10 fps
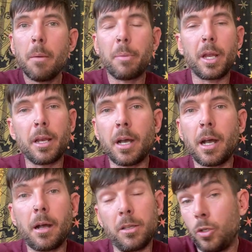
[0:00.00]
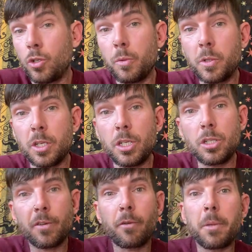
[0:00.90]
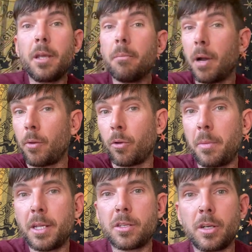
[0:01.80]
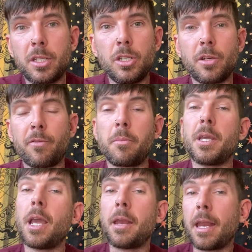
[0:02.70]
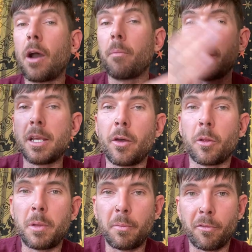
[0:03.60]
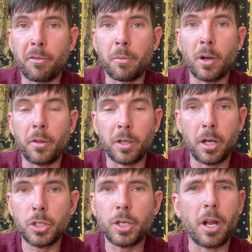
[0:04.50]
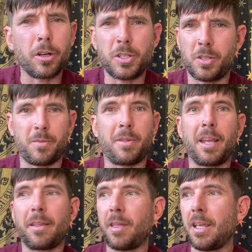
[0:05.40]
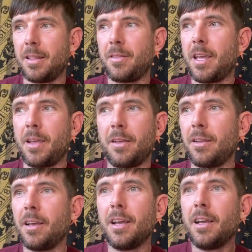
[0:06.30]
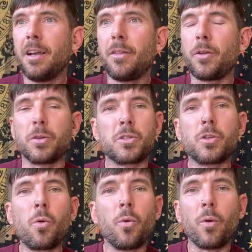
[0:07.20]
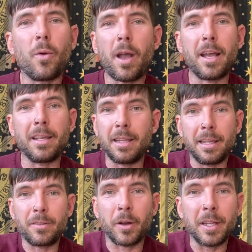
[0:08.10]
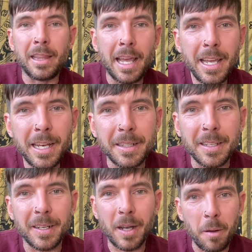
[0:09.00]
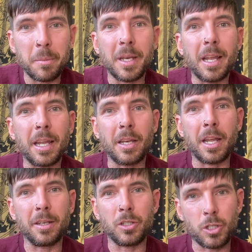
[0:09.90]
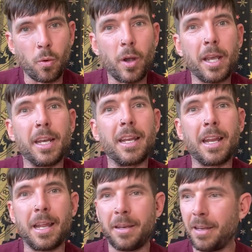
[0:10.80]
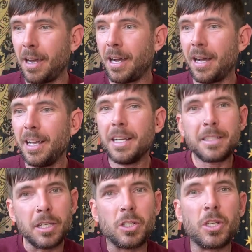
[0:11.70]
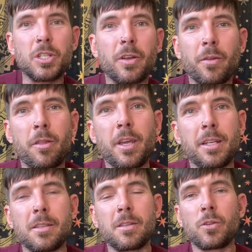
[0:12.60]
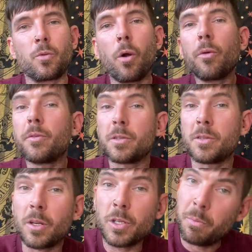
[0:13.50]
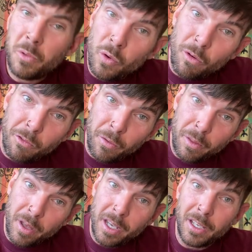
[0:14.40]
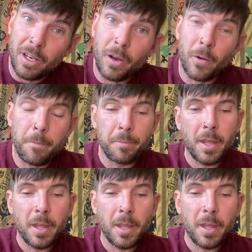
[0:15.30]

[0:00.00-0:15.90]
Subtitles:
But YouTube was a teacher for me. My roommates are a teacher for me, and now many other people from around the country are just like they're so they're elated to come and join and teach each other things. Its growth is such a beautiful thing.